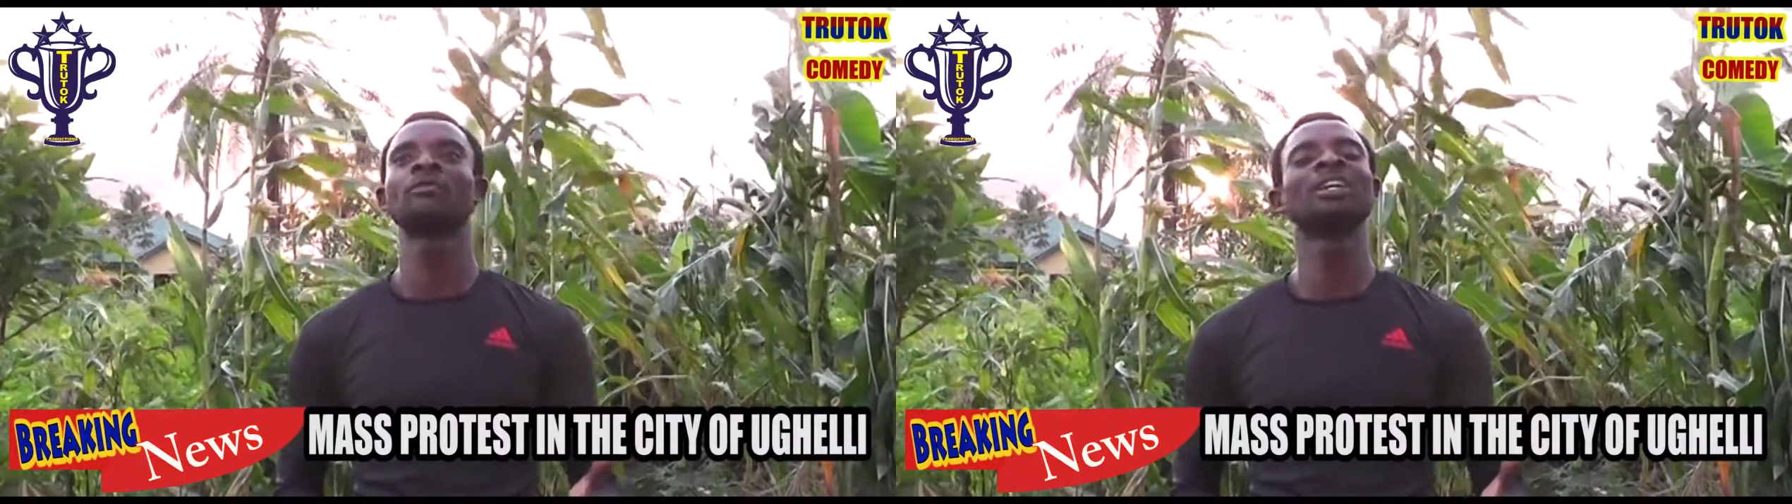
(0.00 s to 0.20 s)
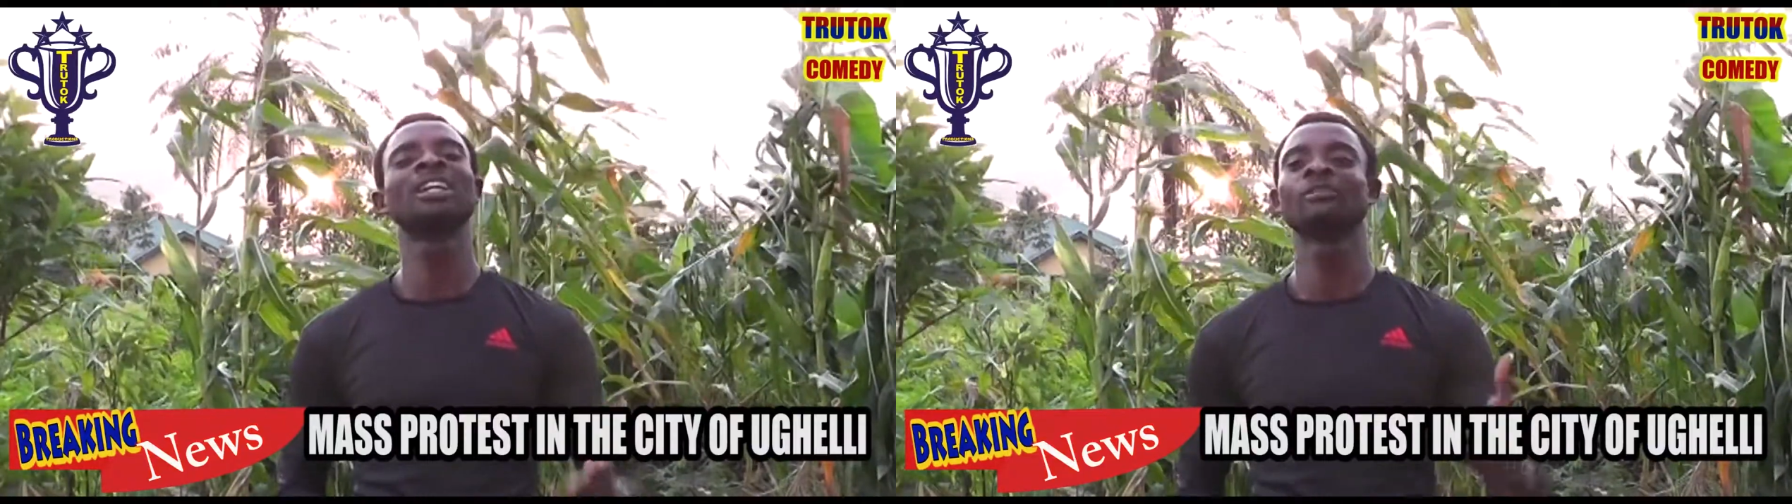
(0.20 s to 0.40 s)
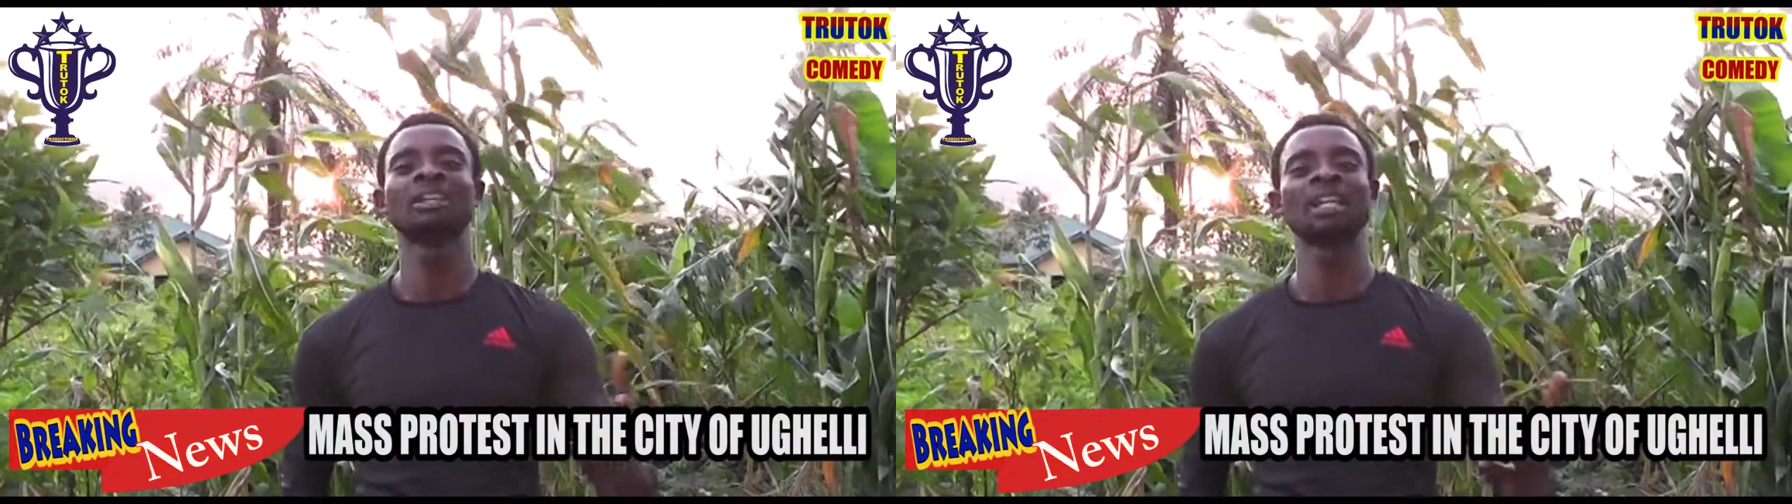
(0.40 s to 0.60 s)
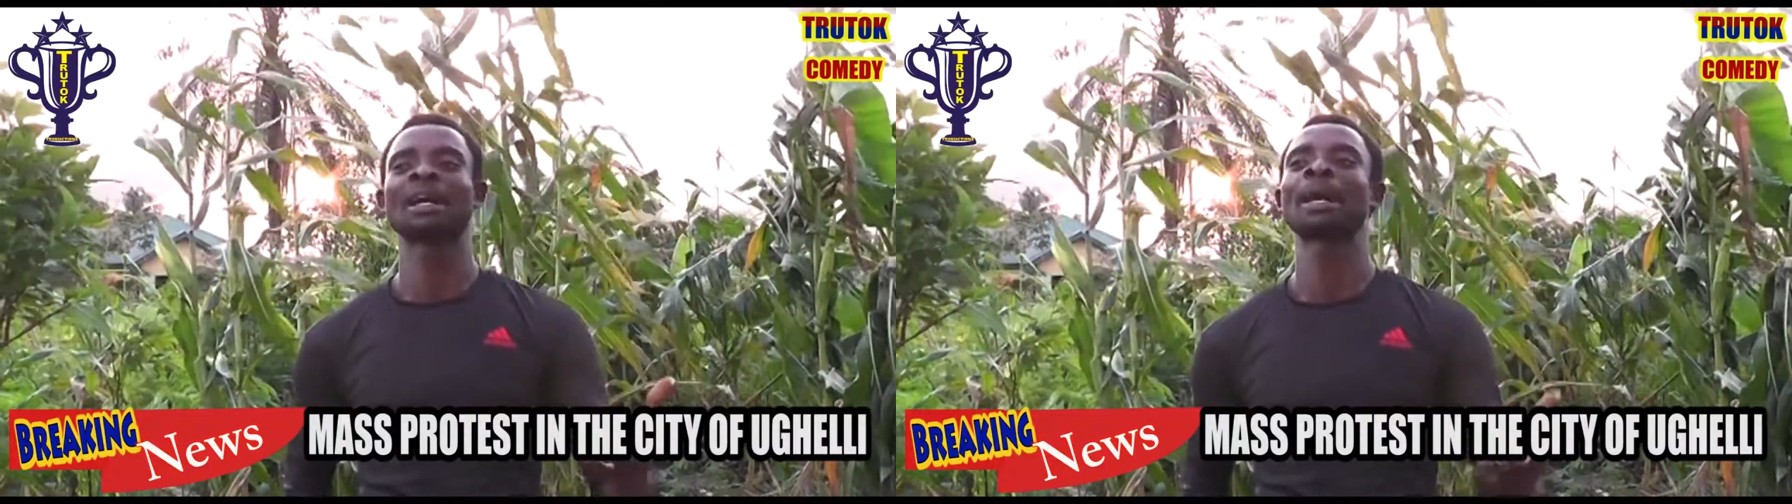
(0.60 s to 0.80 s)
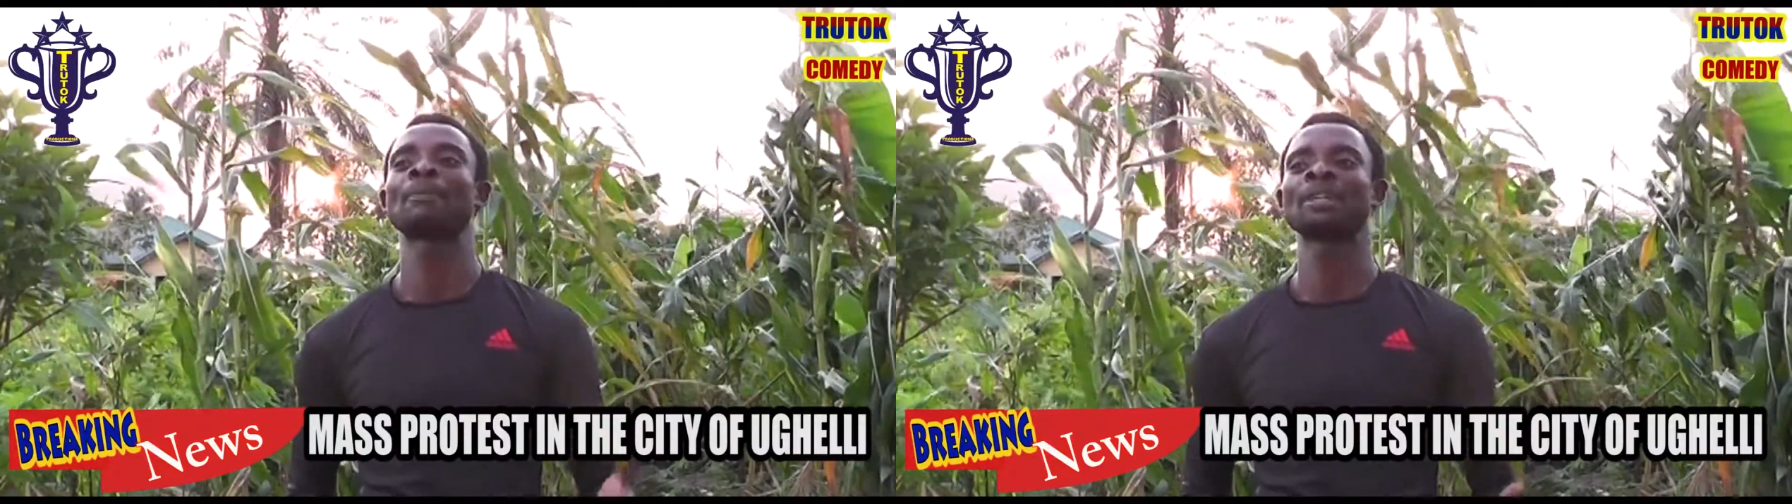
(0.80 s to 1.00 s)
really
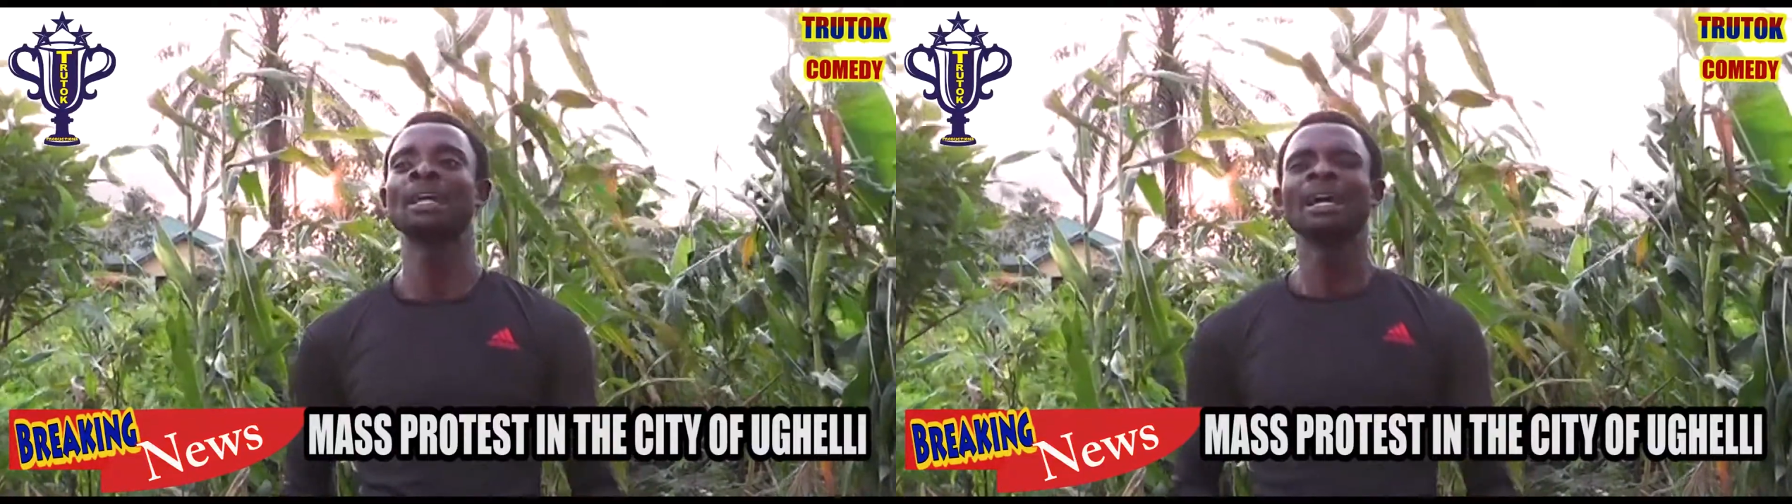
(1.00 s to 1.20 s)
happy.